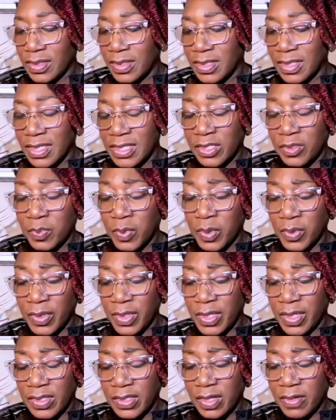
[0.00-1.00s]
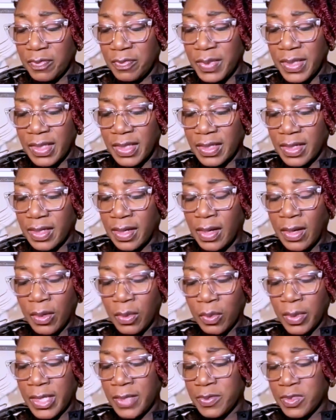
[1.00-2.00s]
this experience of being a
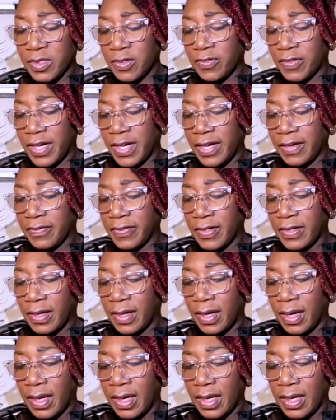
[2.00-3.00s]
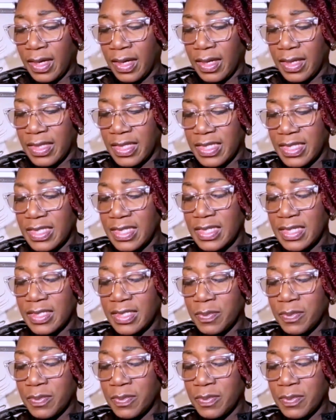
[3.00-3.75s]
rape survivor. And this needs